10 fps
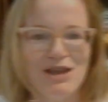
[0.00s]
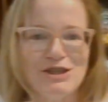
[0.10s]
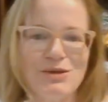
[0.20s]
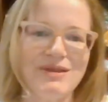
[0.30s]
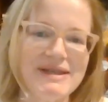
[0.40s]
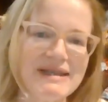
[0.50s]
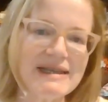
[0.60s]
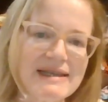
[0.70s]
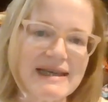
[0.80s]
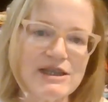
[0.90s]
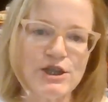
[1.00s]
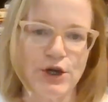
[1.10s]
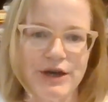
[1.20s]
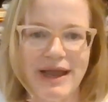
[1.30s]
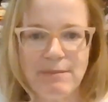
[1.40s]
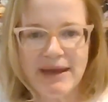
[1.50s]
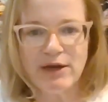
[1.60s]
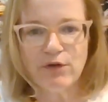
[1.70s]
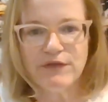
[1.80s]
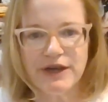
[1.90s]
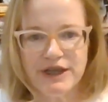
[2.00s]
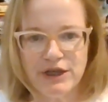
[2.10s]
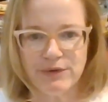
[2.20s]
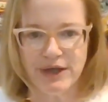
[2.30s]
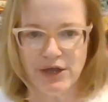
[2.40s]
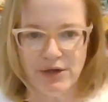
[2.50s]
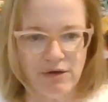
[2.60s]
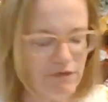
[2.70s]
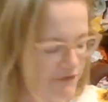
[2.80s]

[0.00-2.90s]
So this is a skirt I made over a year ago